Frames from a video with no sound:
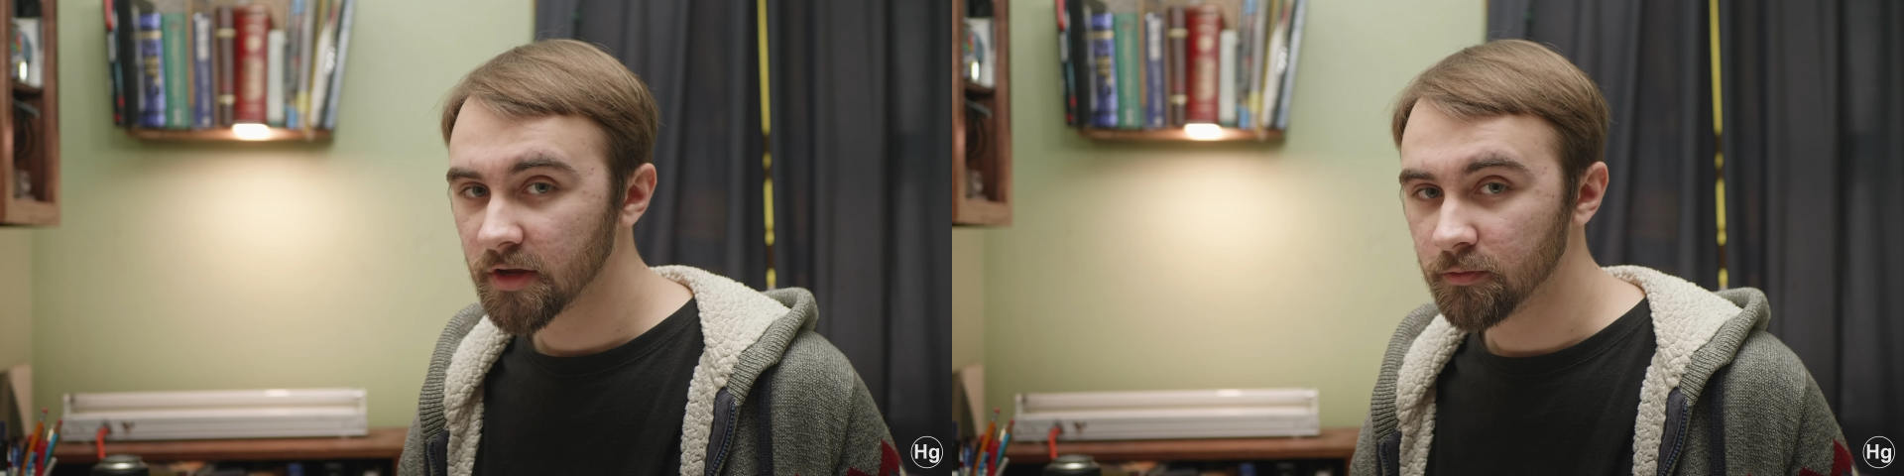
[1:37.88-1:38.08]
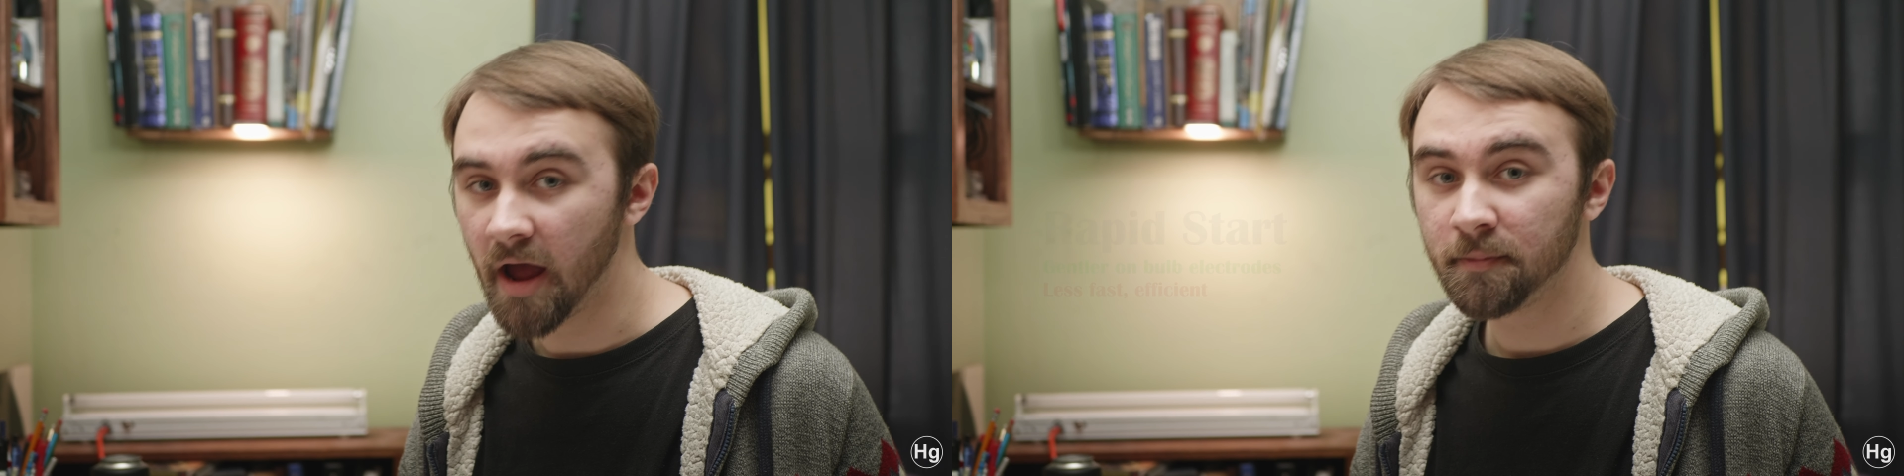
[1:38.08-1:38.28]

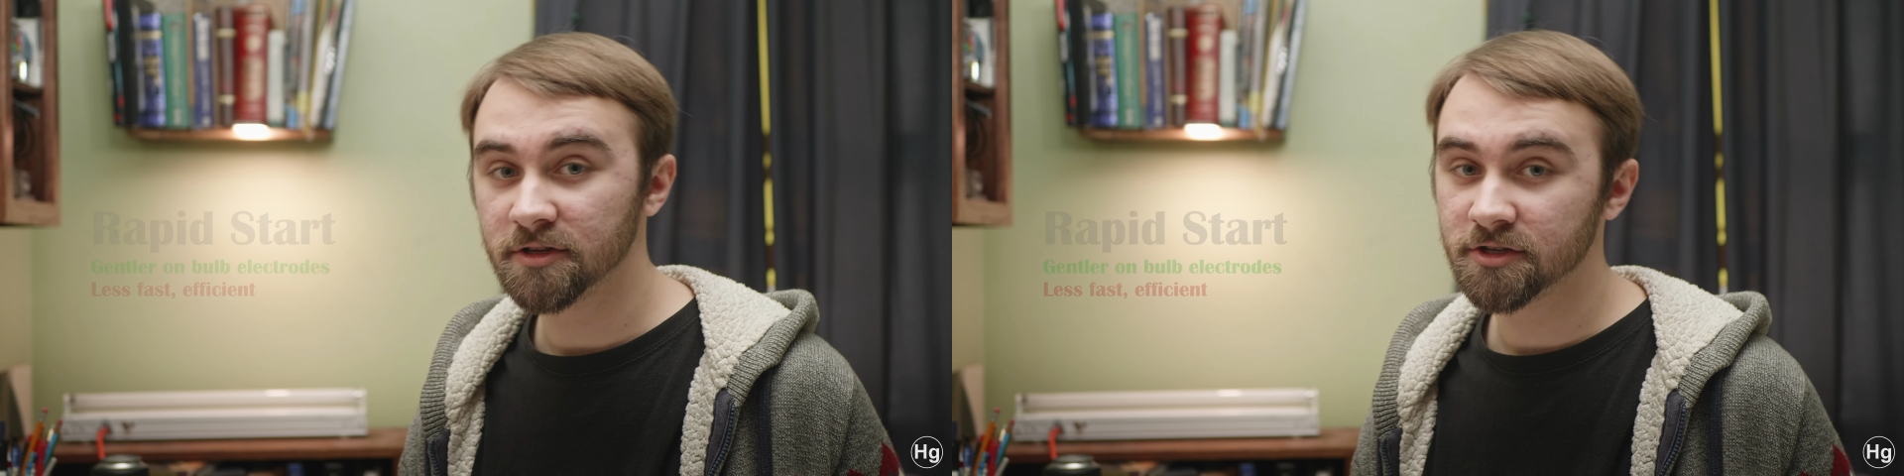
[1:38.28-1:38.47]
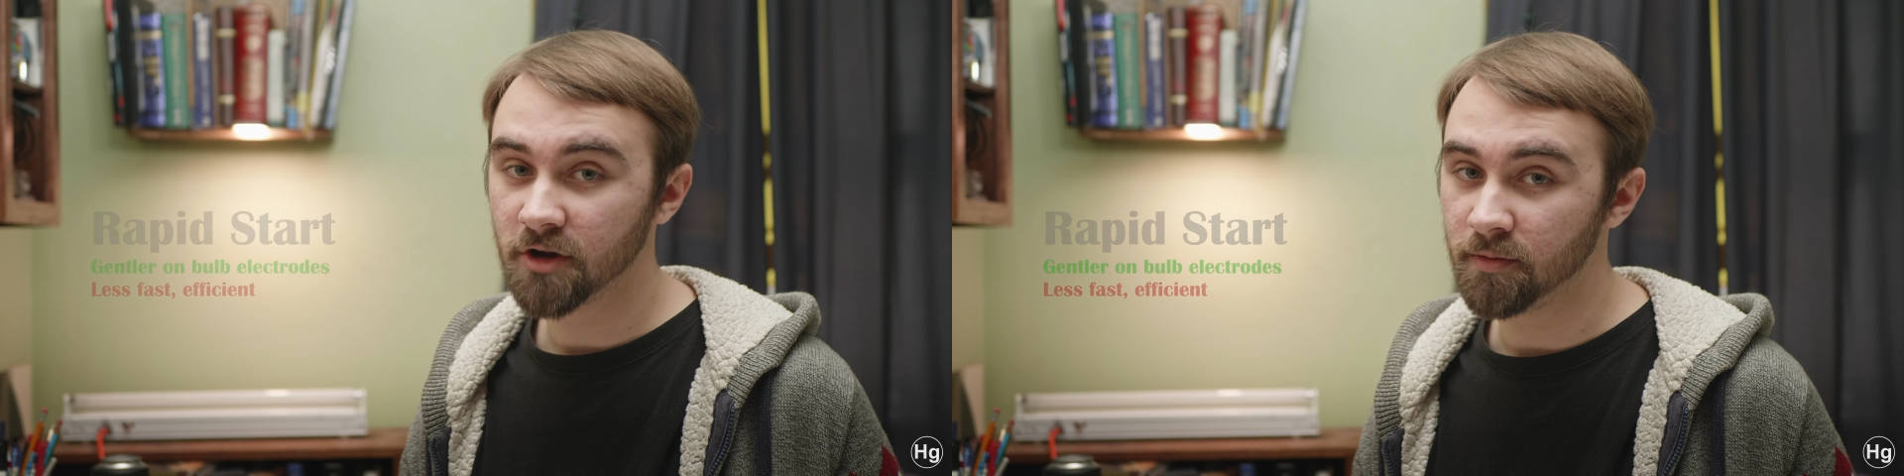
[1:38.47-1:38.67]

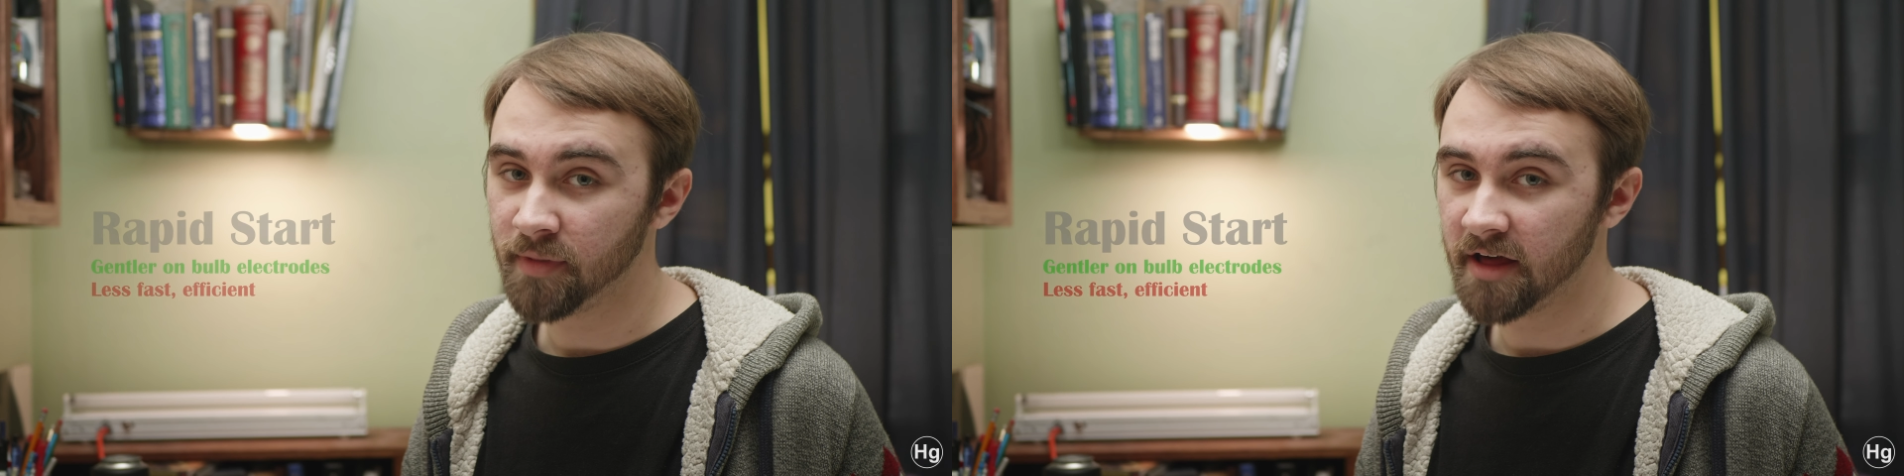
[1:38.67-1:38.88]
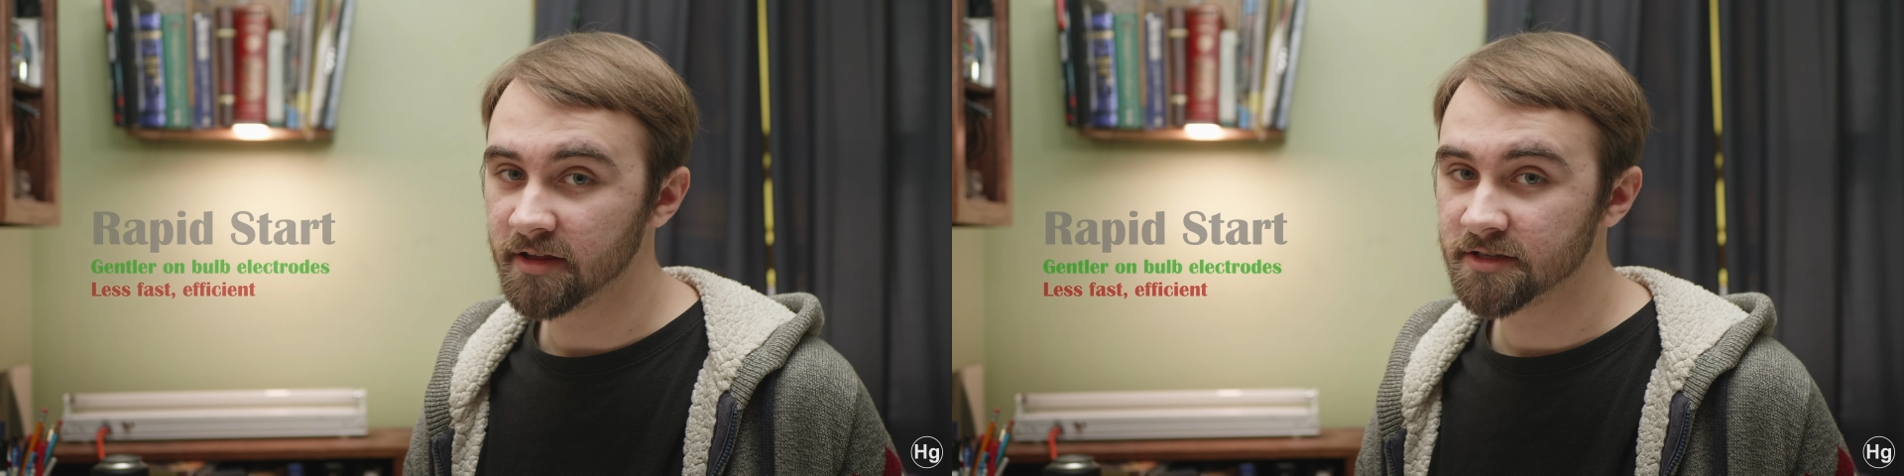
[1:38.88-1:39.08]
Rapid start
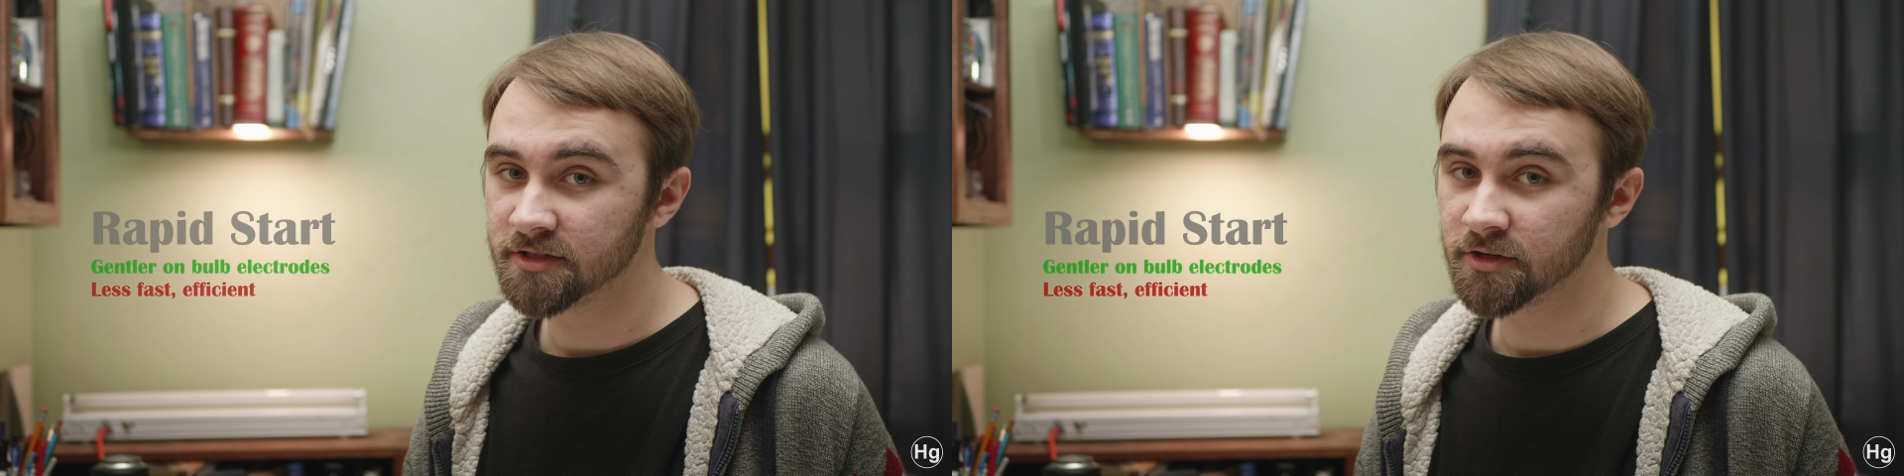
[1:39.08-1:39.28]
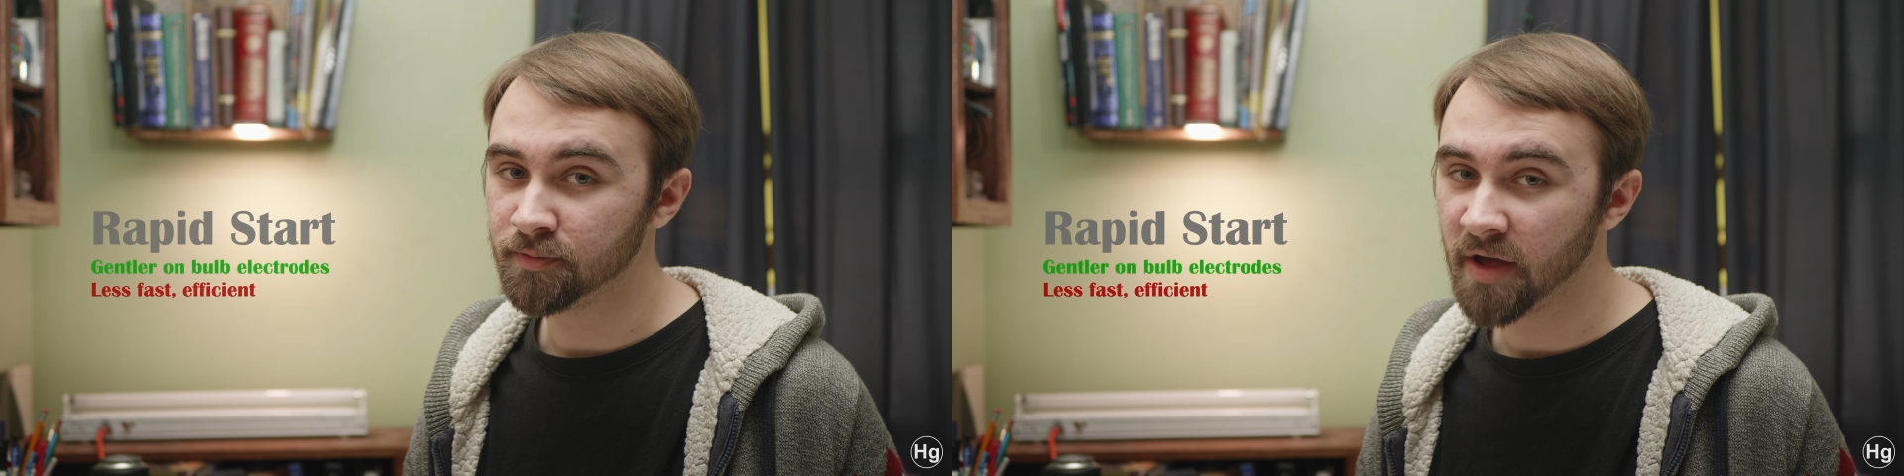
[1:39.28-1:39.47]

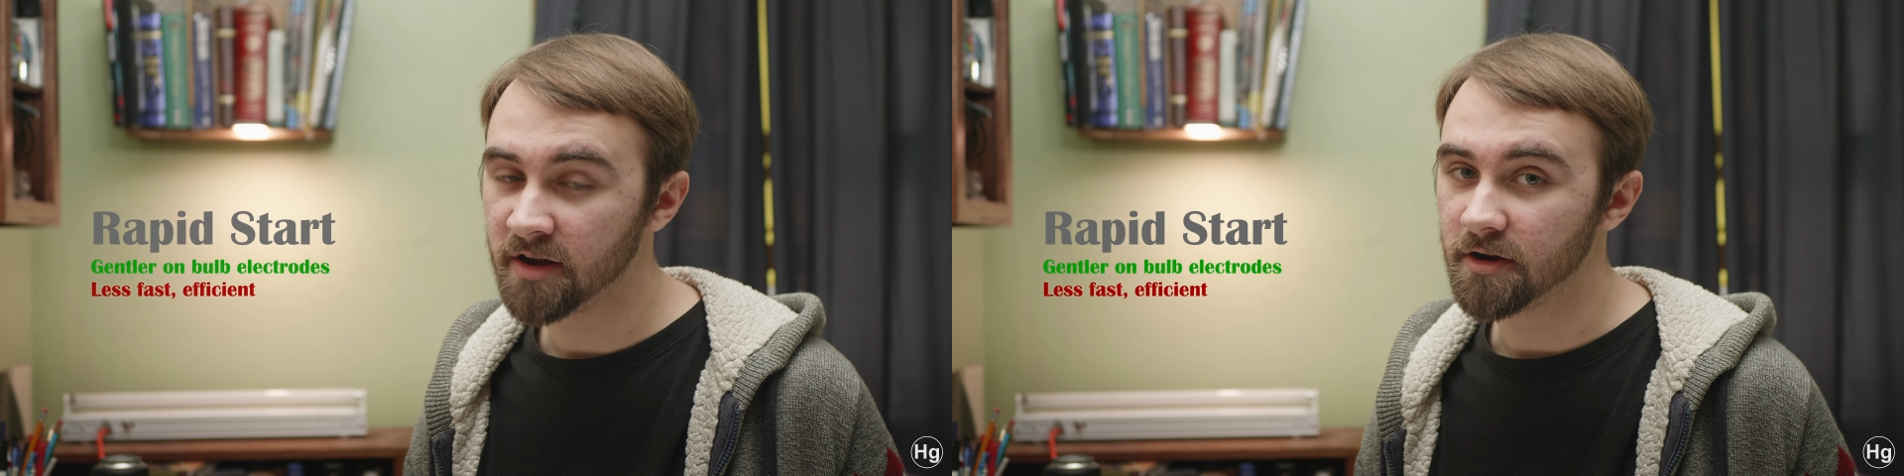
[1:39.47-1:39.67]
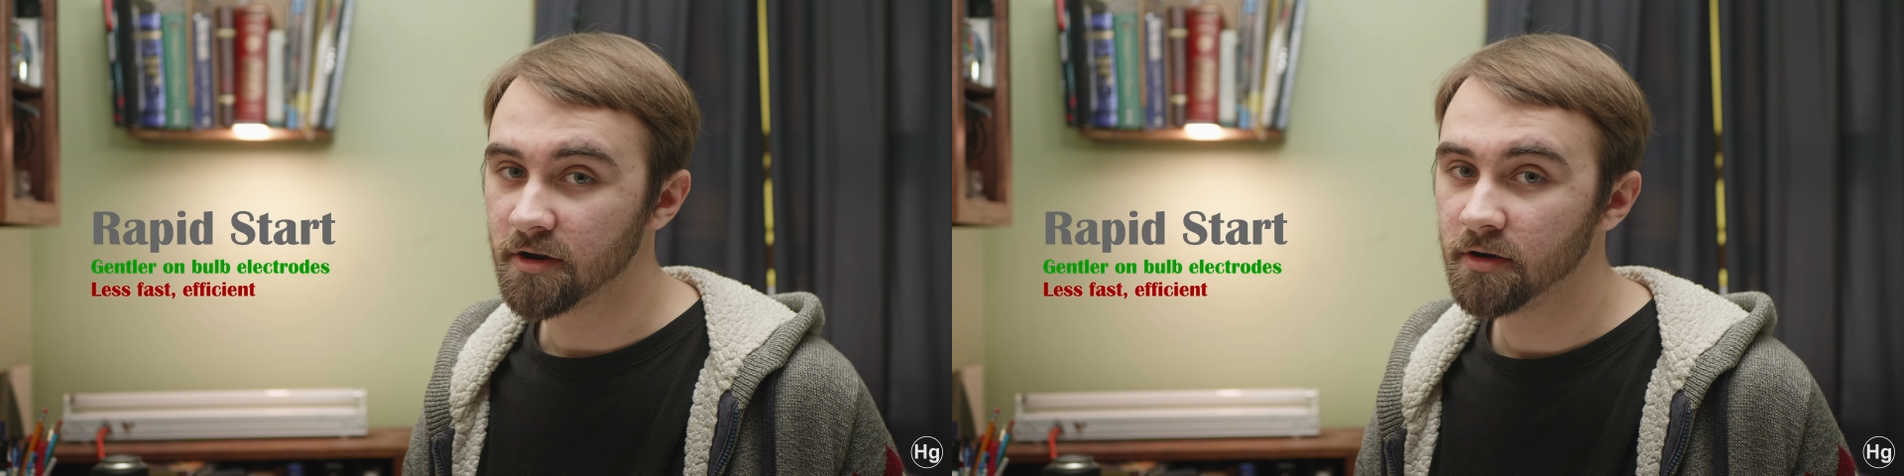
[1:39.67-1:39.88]
ballasts are
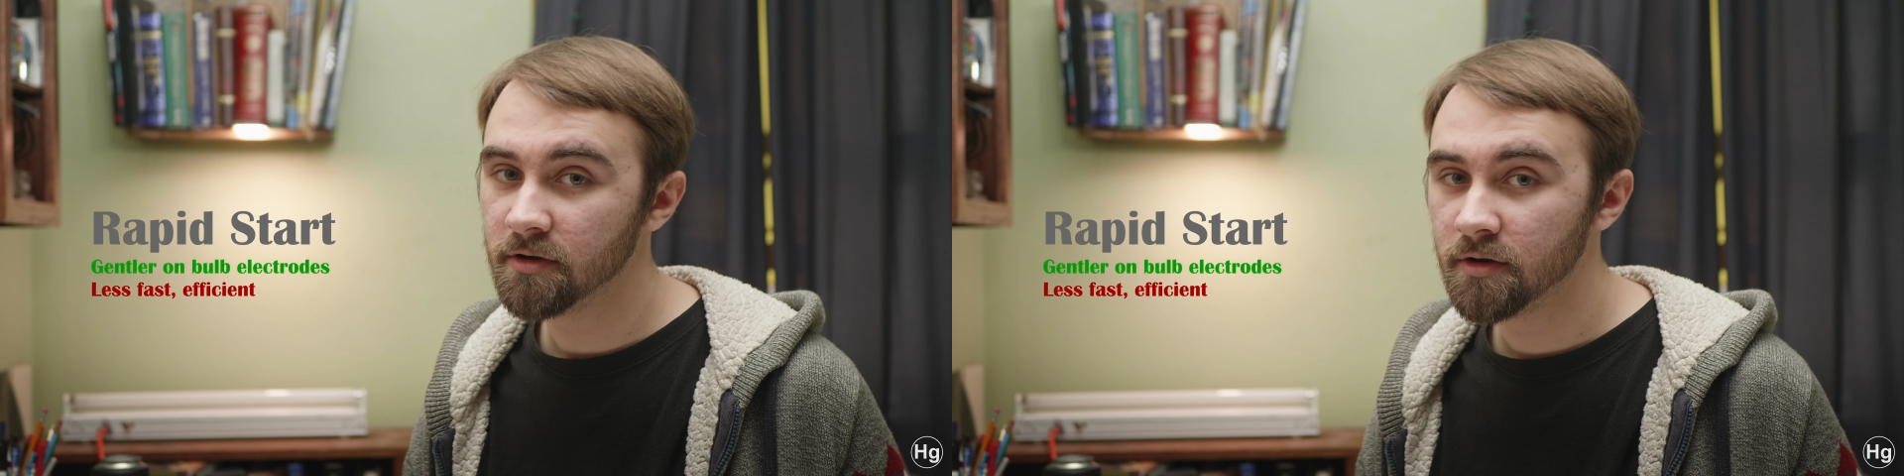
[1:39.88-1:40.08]
better,